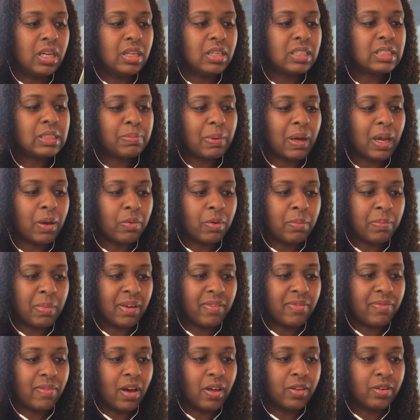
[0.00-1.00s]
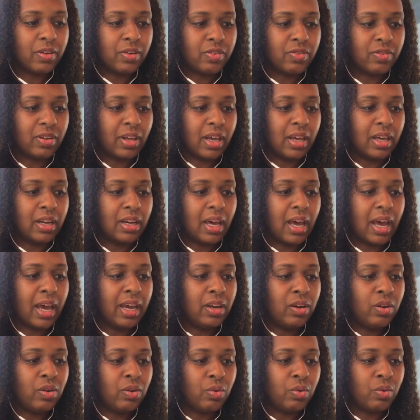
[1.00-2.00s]
Despite what my father said,
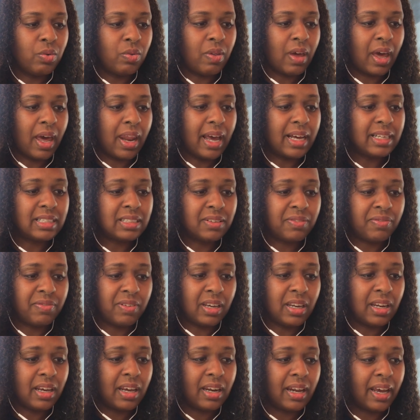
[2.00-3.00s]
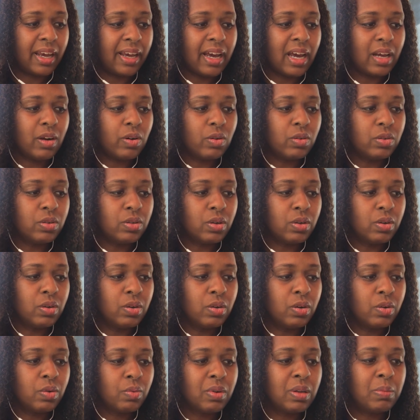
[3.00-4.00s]
I knew that as Safina and I got
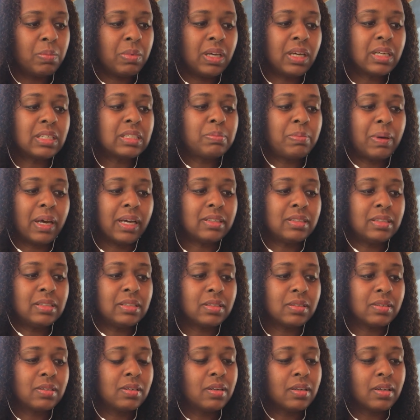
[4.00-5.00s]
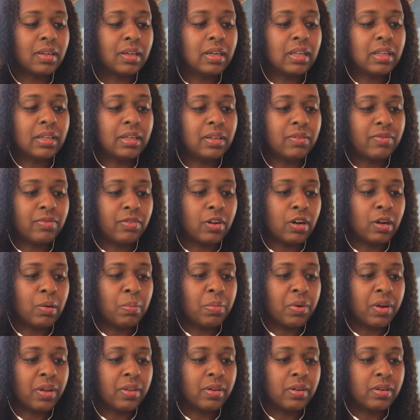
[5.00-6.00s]
older, we'd be expected to cook and clean for
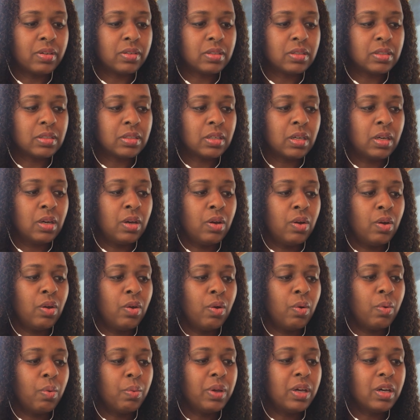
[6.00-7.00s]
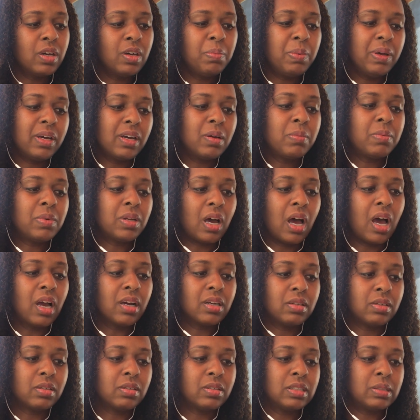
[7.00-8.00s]
our brothers. We could become
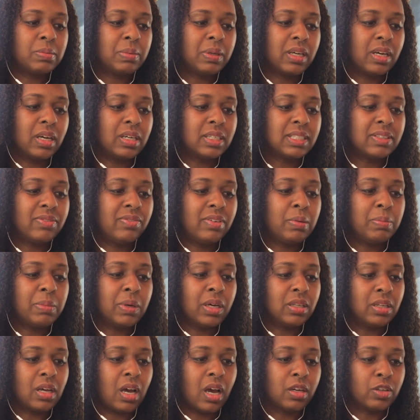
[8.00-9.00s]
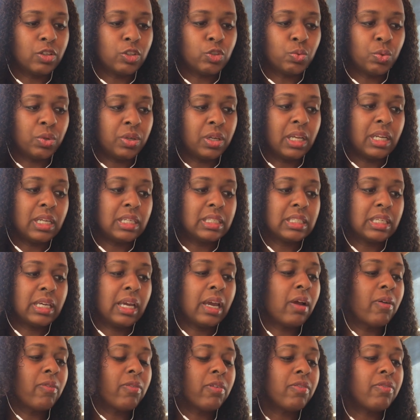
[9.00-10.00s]
doctors because female doctors were needed to
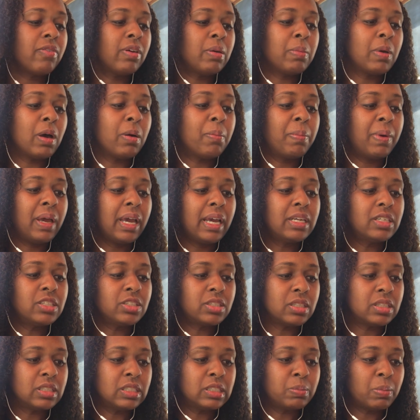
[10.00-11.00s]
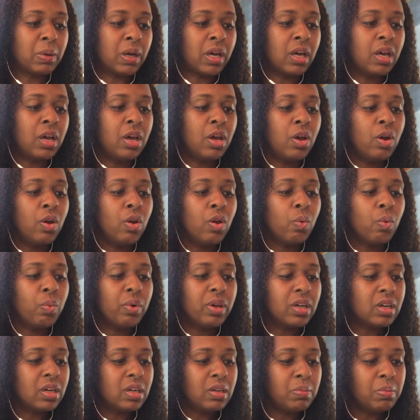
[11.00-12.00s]
care for female patients, but
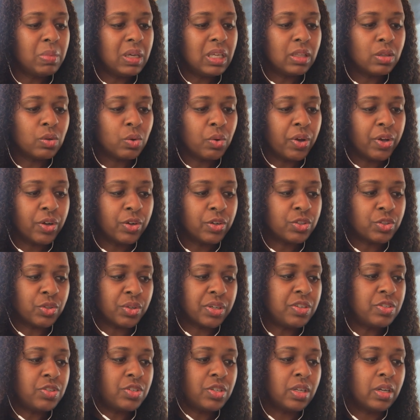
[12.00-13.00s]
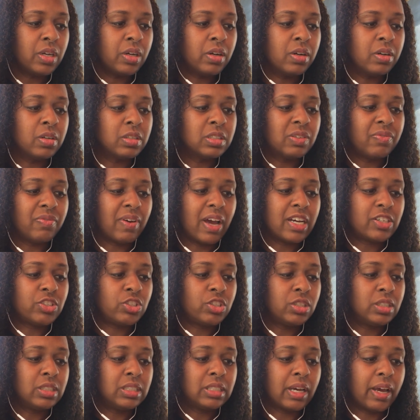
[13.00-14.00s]
we couldn't be lawyers or engineers,
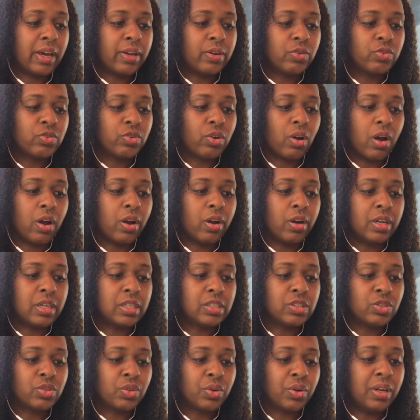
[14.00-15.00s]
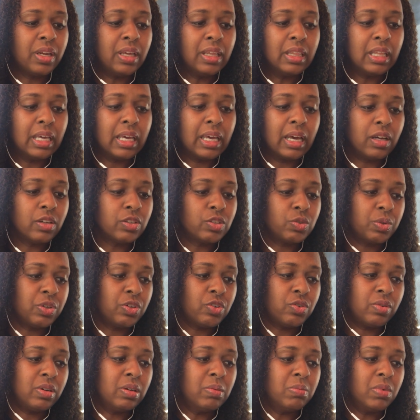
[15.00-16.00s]
fashion designers or artists, or anything else
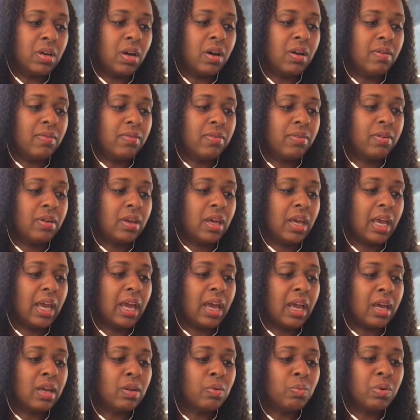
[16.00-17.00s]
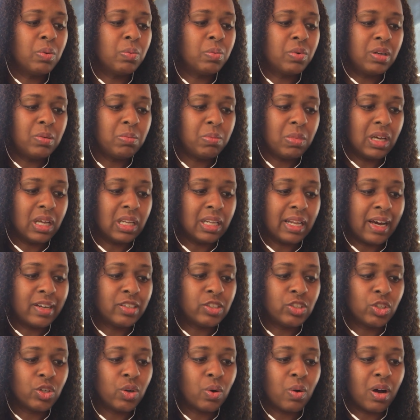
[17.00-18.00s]
we dreamed of. And we wouldn't be
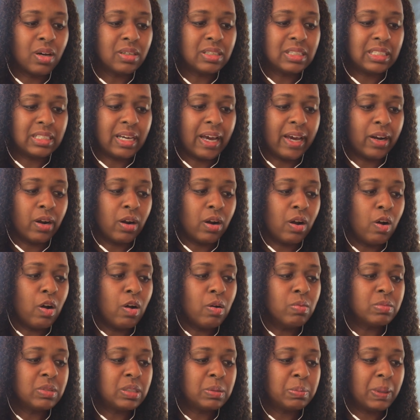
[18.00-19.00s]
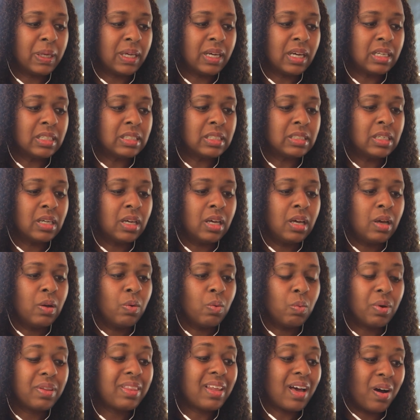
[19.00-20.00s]
allowed to go outside our homes because
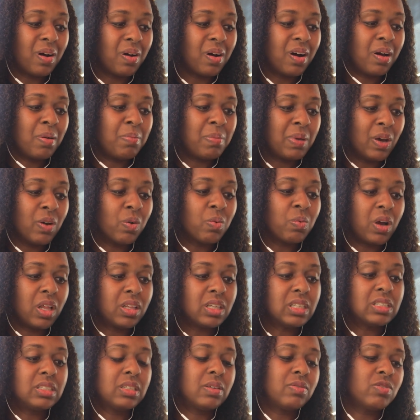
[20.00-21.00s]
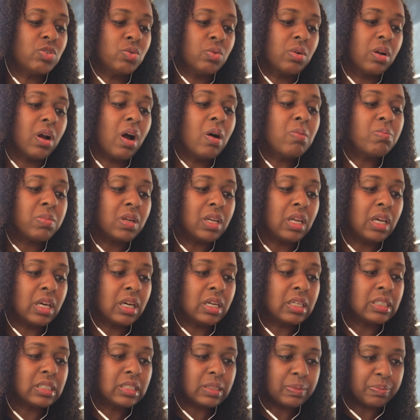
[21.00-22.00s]
without a male relative to
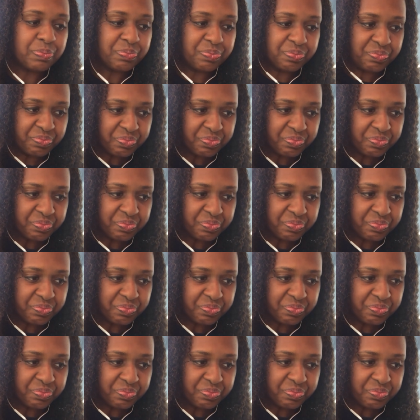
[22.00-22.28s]
accompany us.